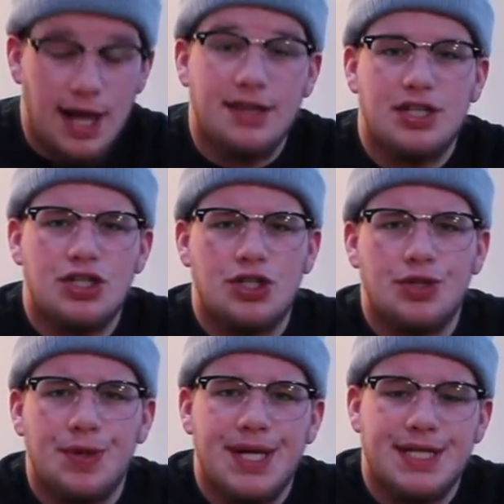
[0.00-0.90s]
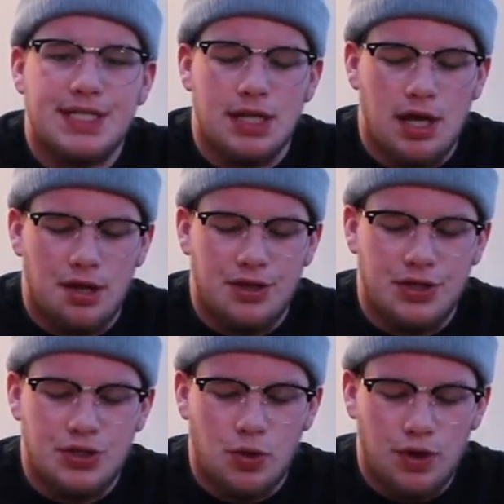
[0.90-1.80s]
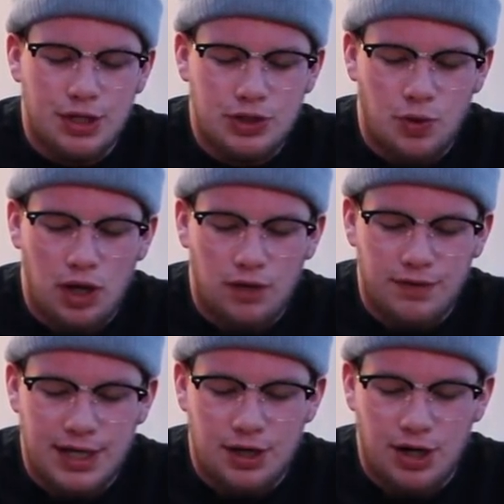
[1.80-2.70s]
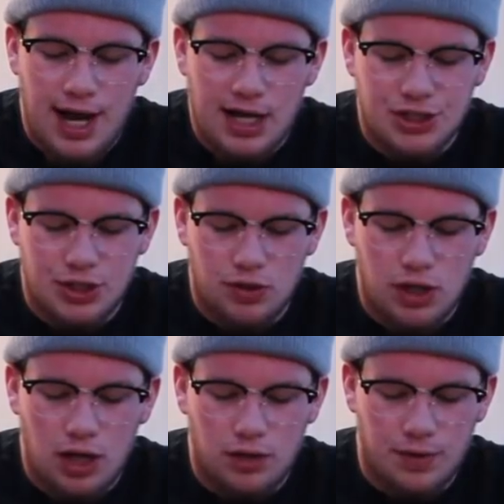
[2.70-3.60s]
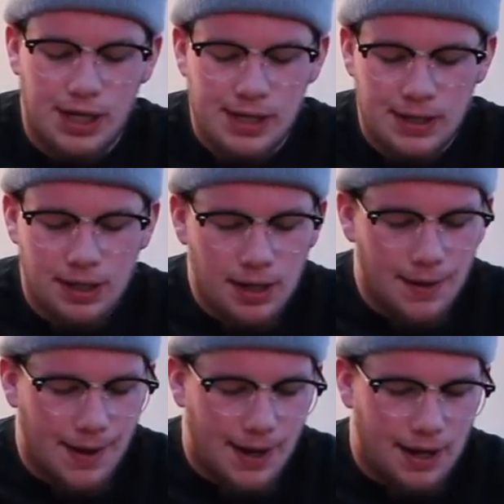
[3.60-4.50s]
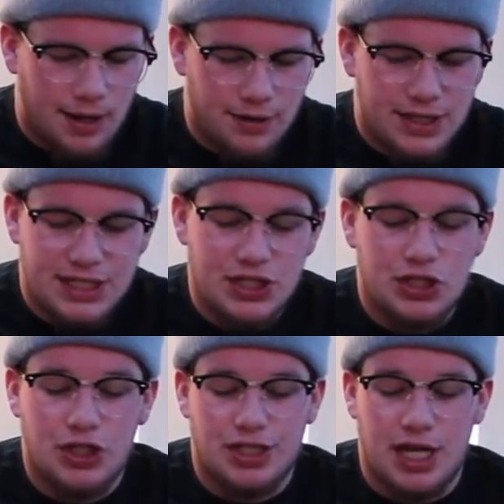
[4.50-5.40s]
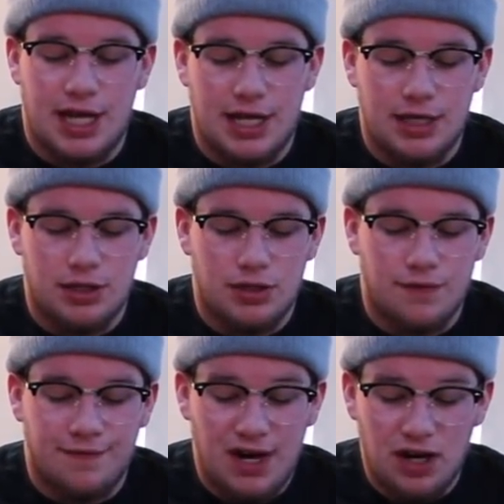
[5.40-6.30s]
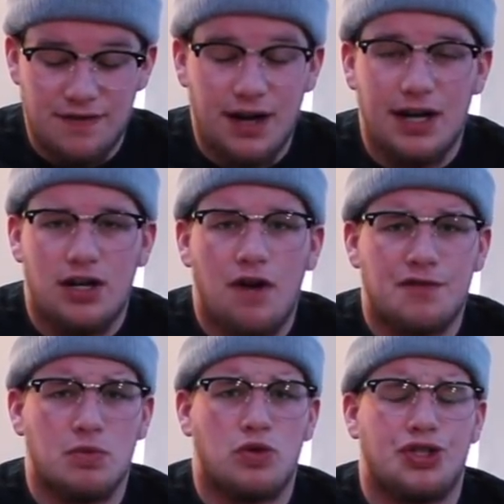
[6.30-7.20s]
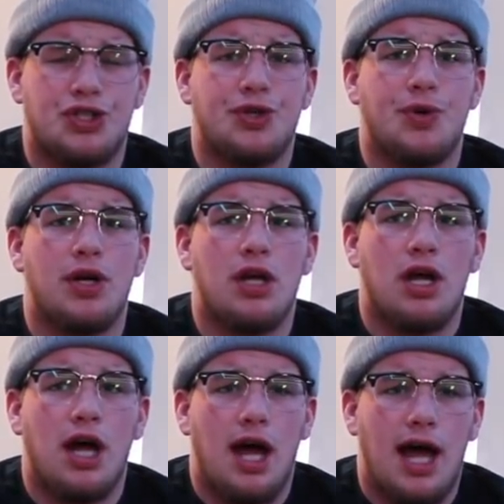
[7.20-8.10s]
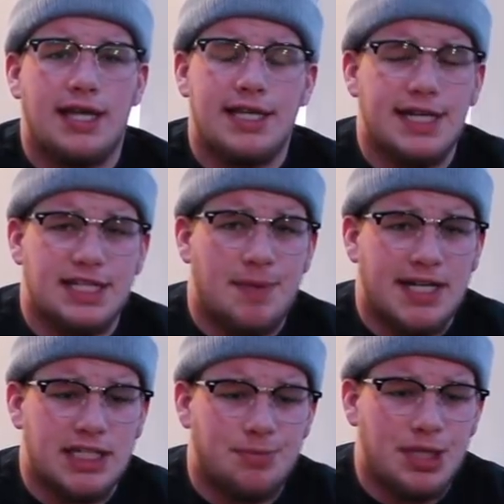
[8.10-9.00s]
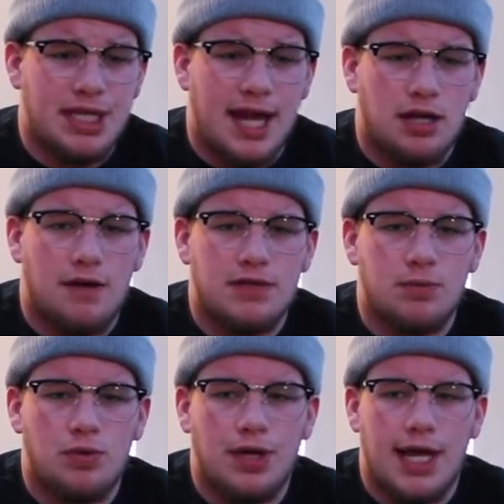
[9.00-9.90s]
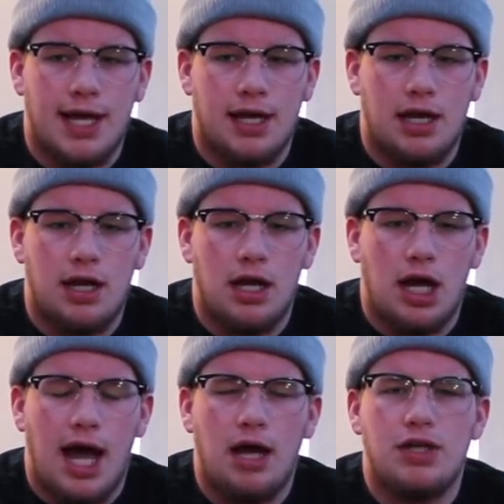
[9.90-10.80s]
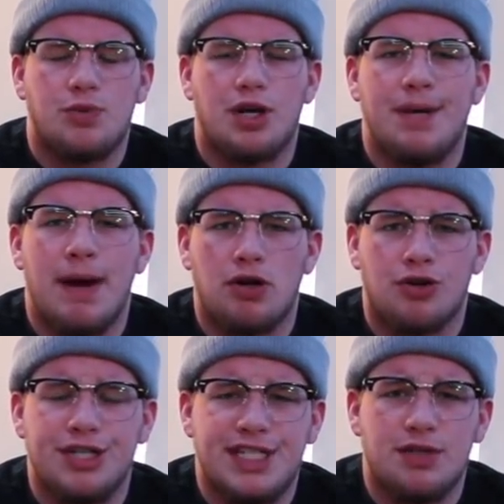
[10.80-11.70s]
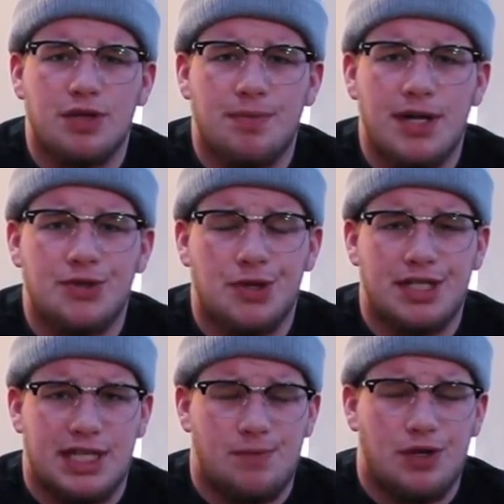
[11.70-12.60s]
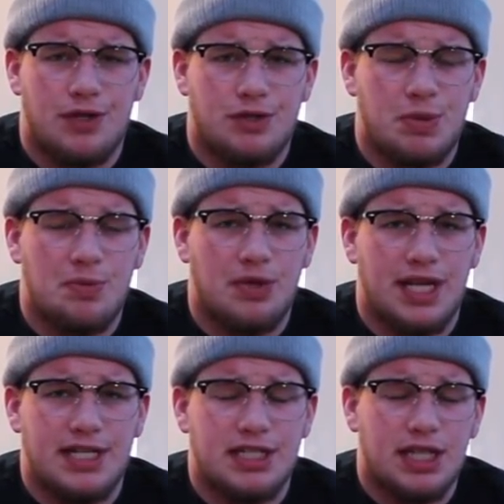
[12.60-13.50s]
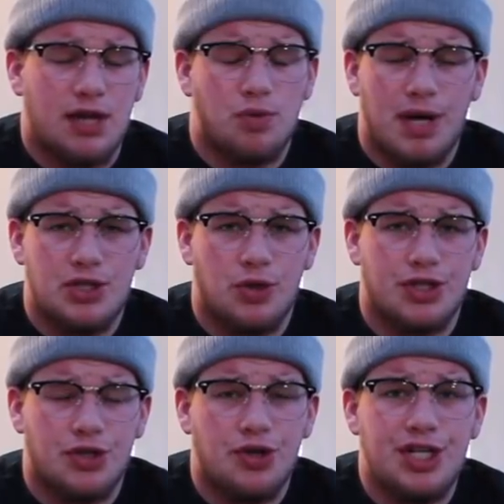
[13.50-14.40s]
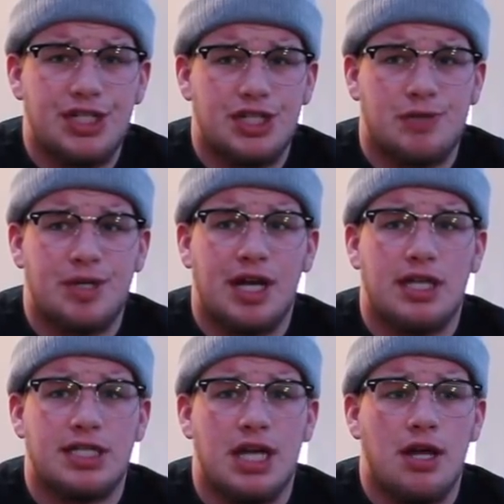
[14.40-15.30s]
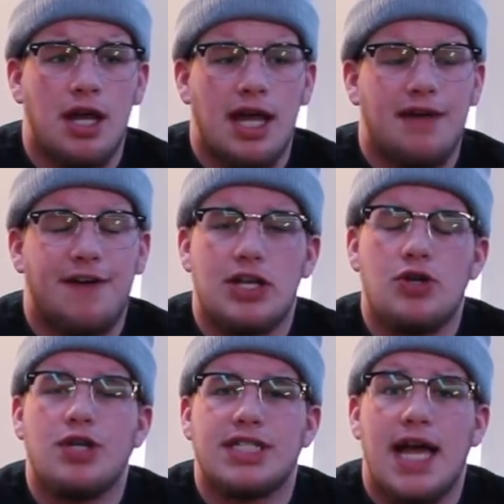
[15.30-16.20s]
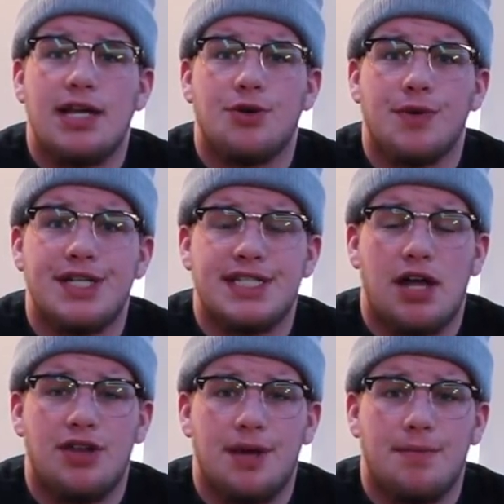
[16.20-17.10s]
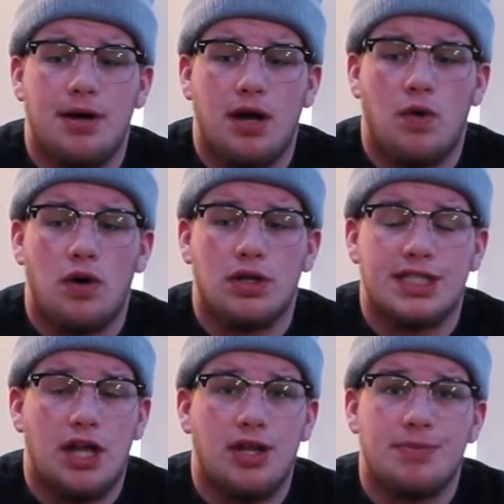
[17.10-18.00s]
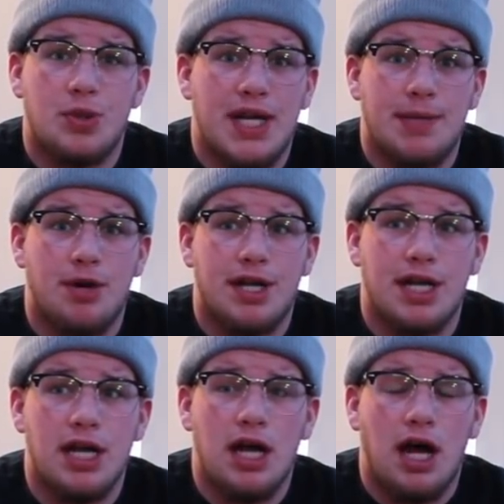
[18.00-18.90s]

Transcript: And this shoe is the Jordan 12 International colorway. This is just a very, very comfortable shoe. I didn't expect it to be that comfortable, and I always worry about creasing with my Jordans. I'm one of those people that doesn't like when my Jordans crease, just because if I do decide to resell them or sell them to anybody,